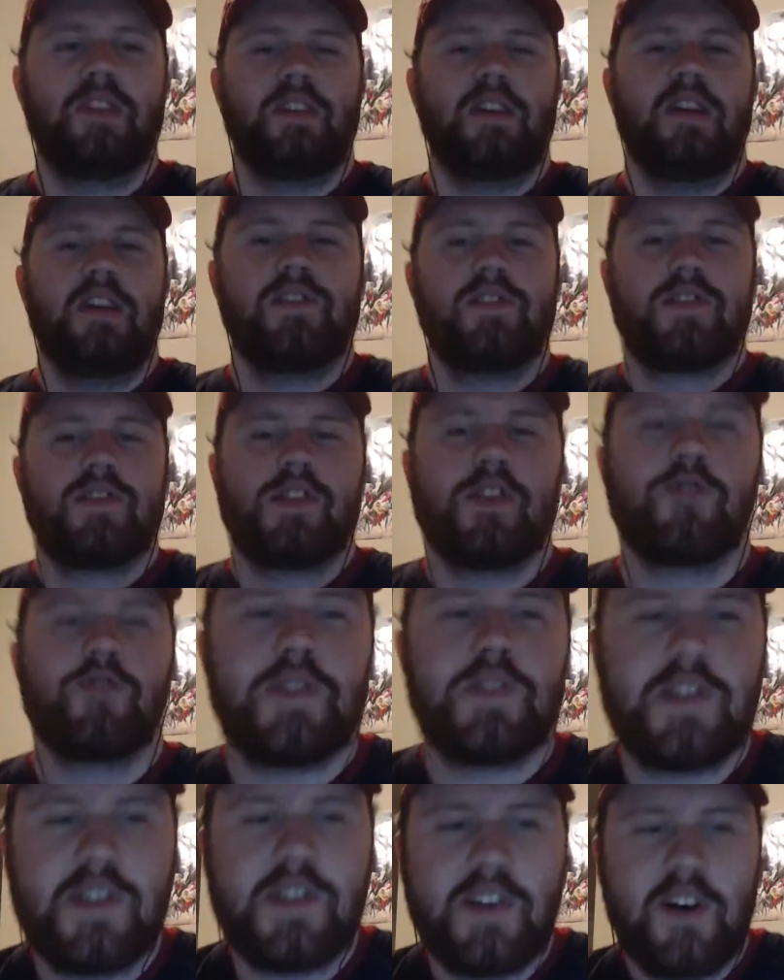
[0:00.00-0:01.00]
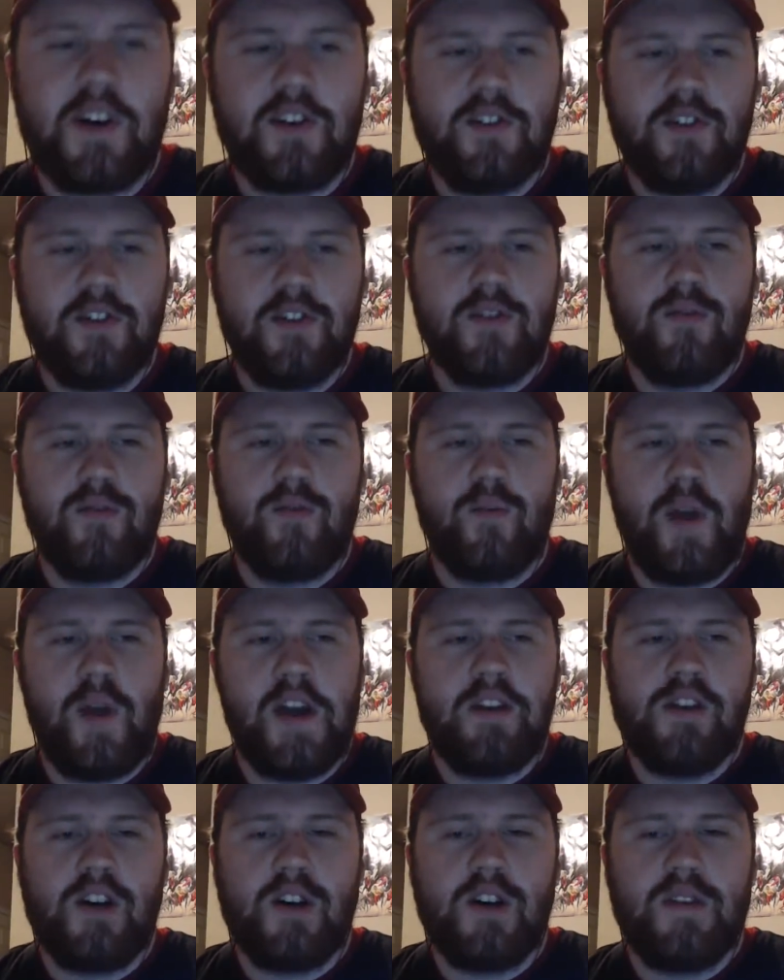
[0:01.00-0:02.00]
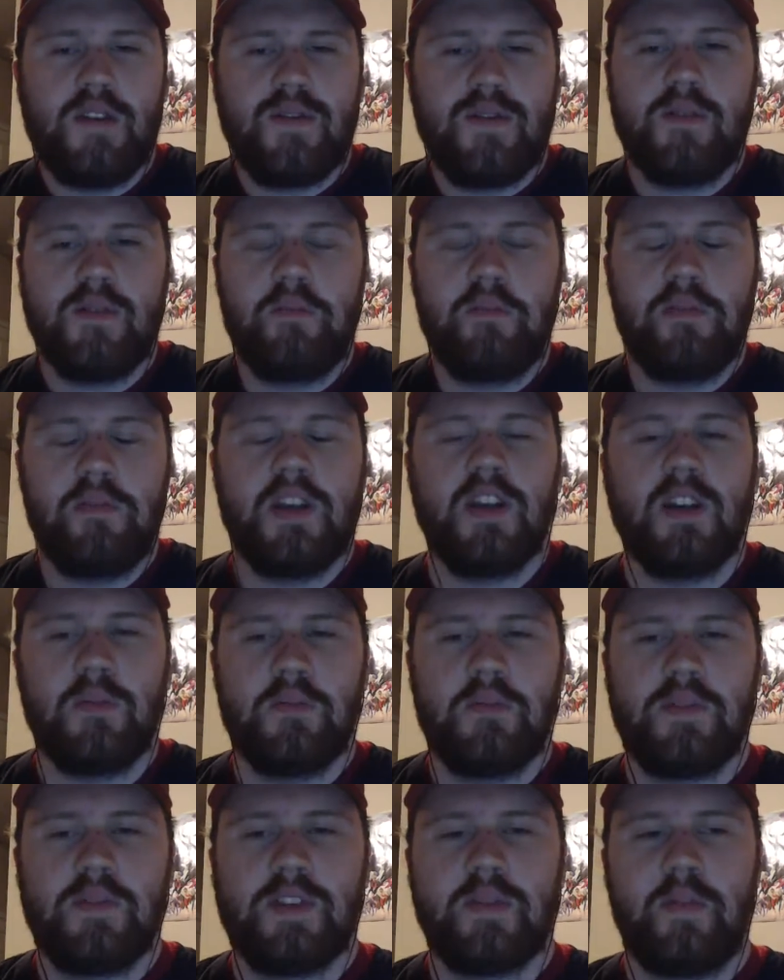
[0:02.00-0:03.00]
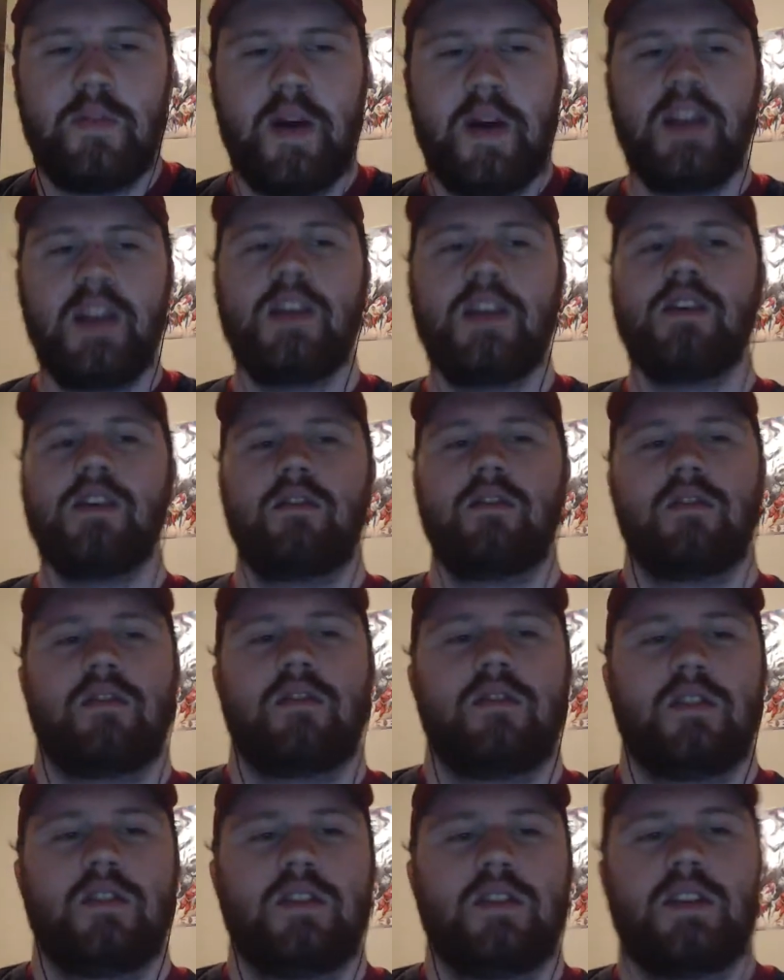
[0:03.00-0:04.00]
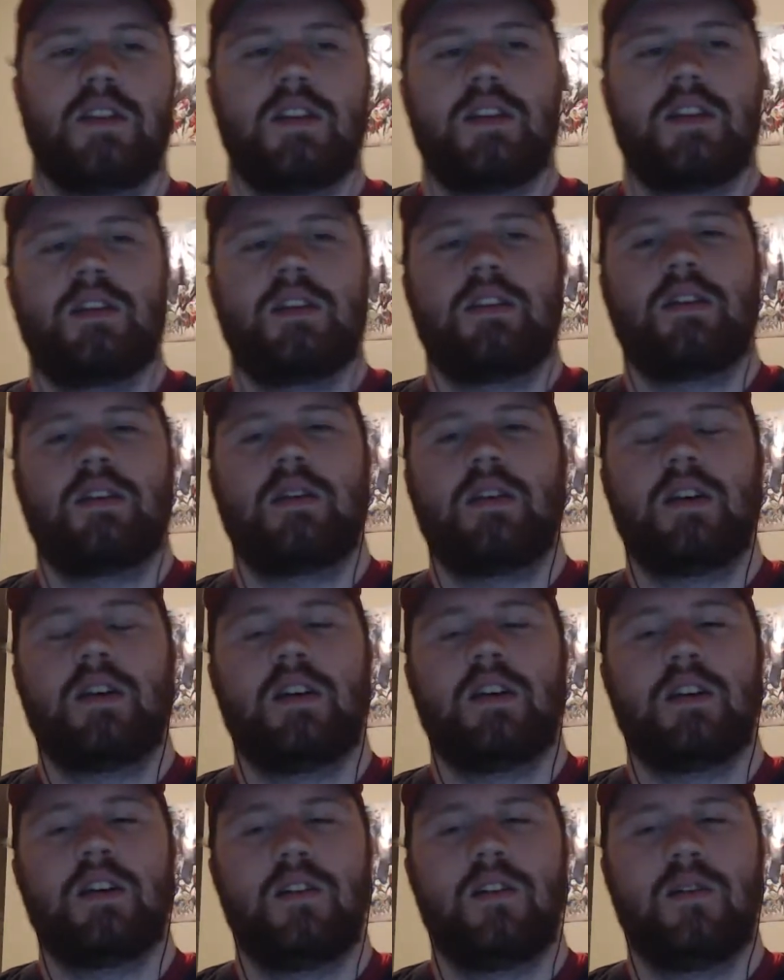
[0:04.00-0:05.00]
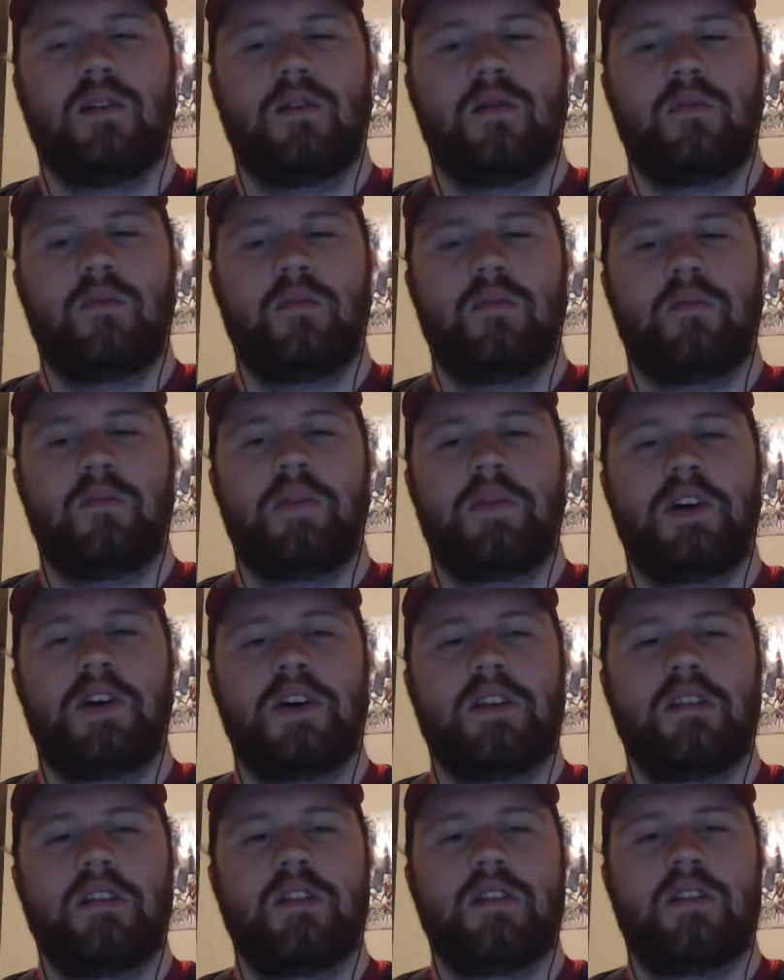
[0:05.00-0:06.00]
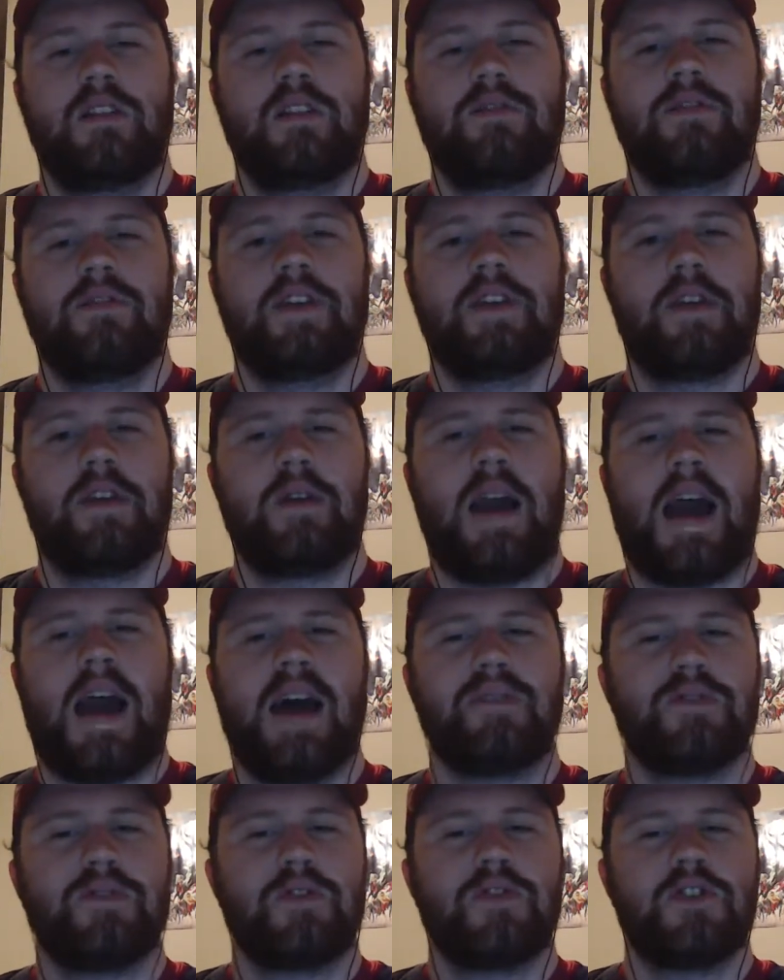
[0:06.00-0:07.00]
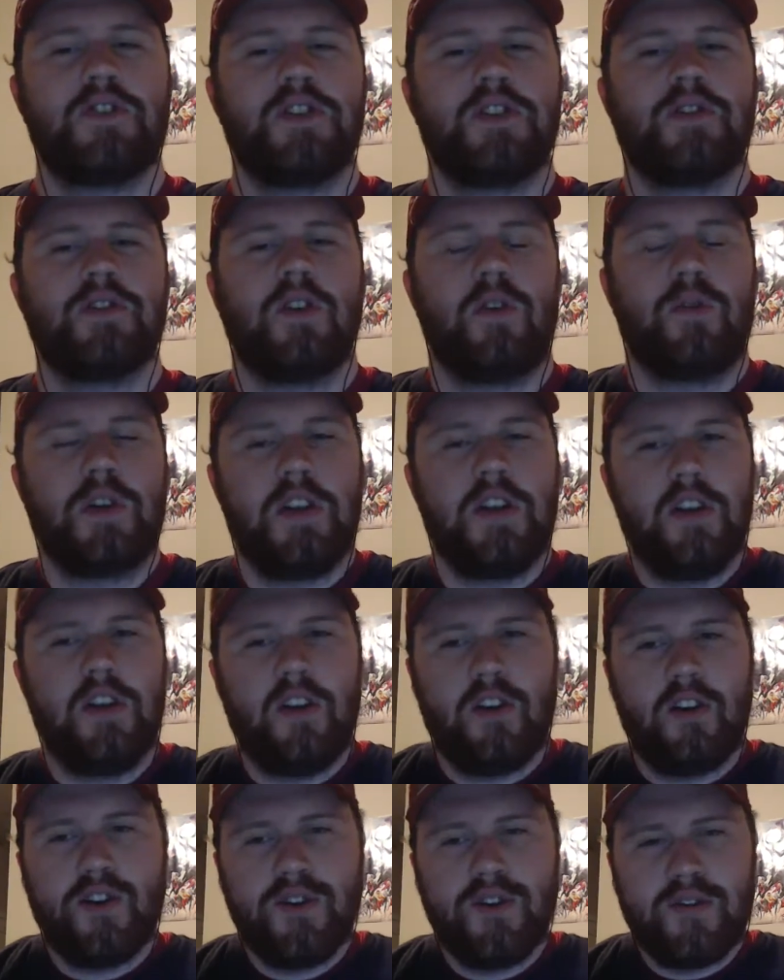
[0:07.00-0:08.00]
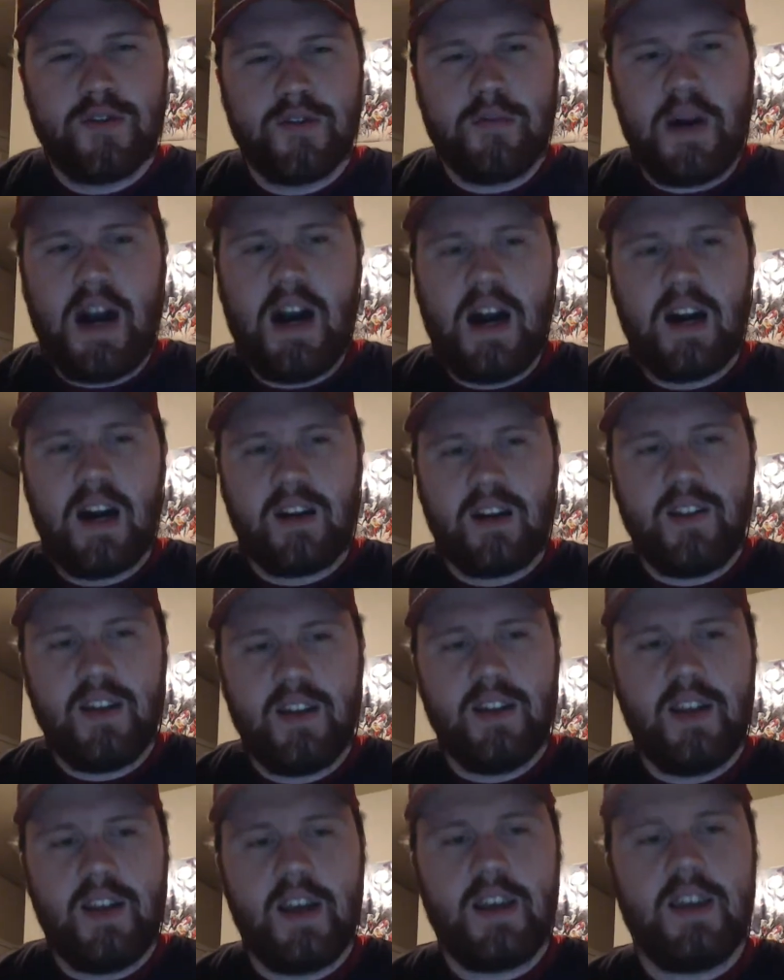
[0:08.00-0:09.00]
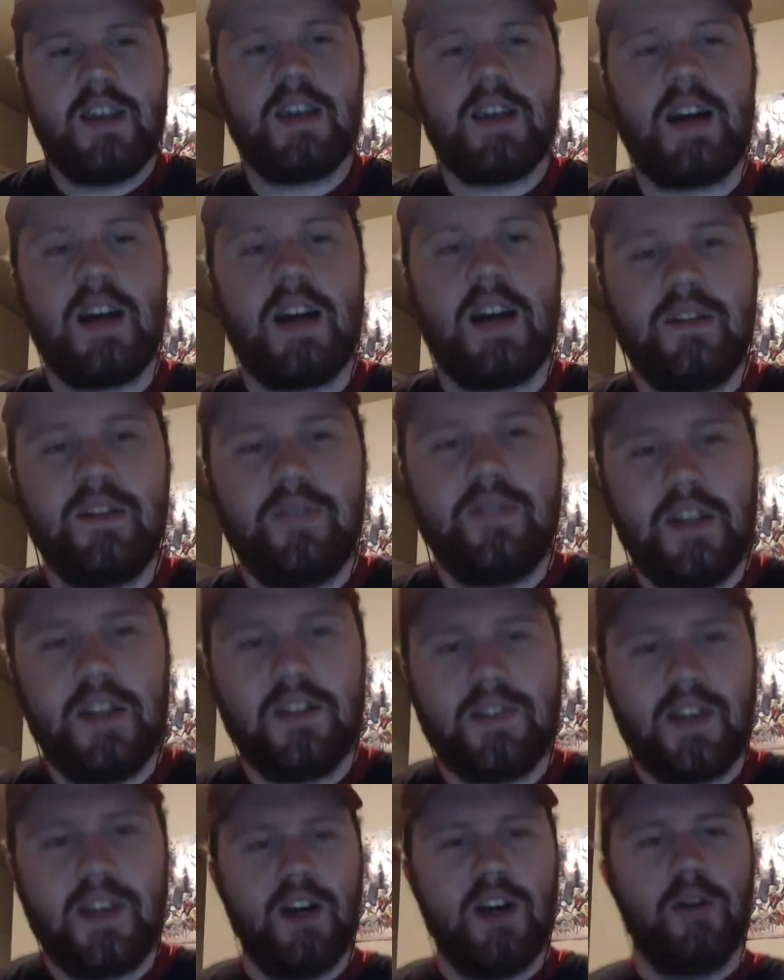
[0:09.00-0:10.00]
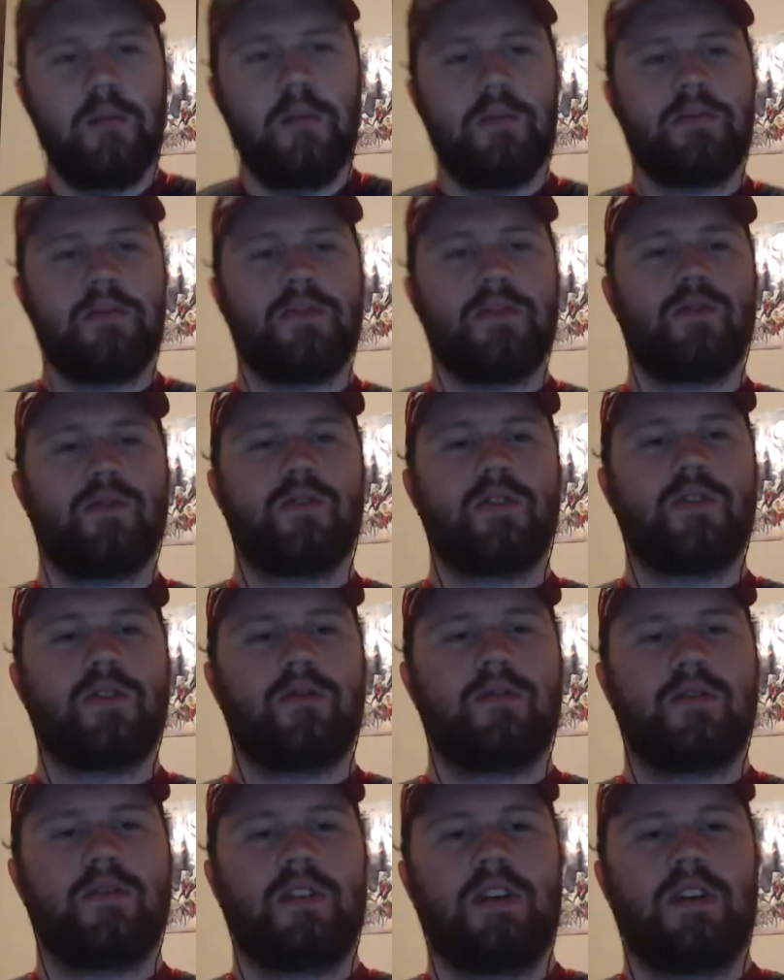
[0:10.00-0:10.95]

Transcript: And so Stunner ran off to beat up Spidey, but like after she's already heard from Ock that like he kind of needs help, sort of.